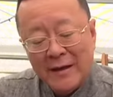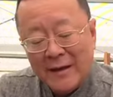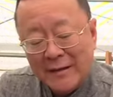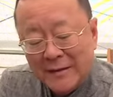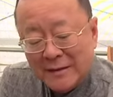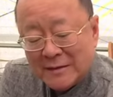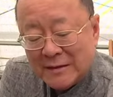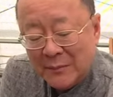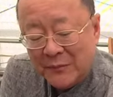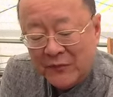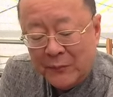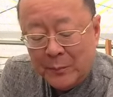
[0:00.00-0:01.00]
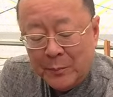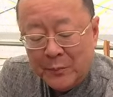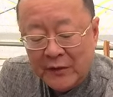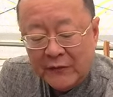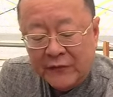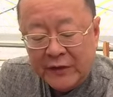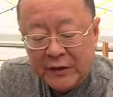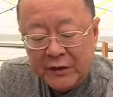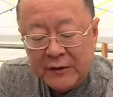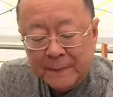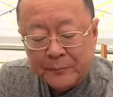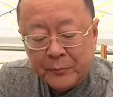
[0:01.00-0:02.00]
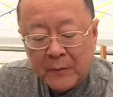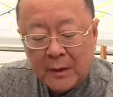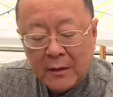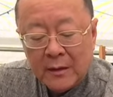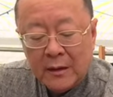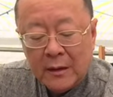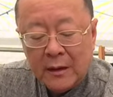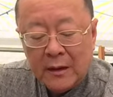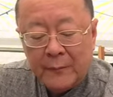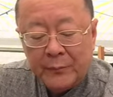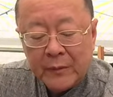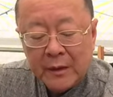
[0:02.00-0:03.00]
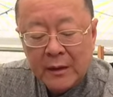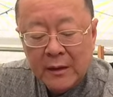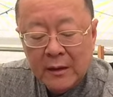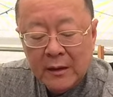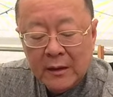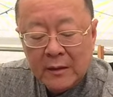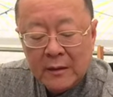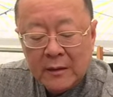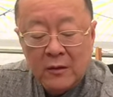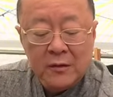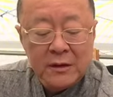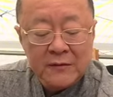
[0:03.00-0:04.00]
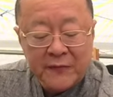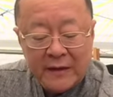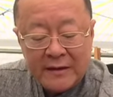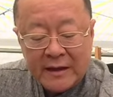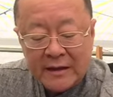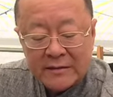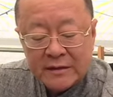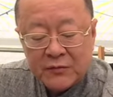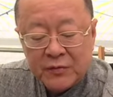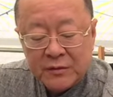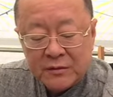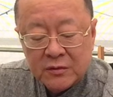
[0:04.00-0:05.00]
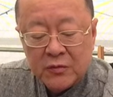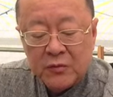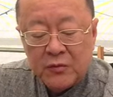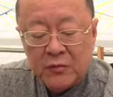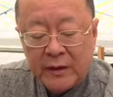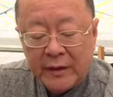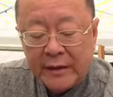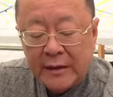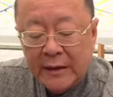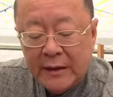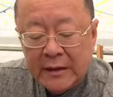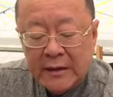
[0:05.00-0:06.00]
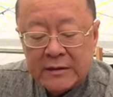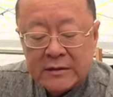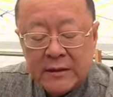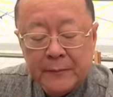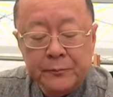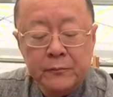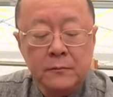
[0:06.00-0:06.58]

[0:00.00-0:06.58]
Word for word: and this is a Vinny. Oh, it's fantastic crystal ray. It's a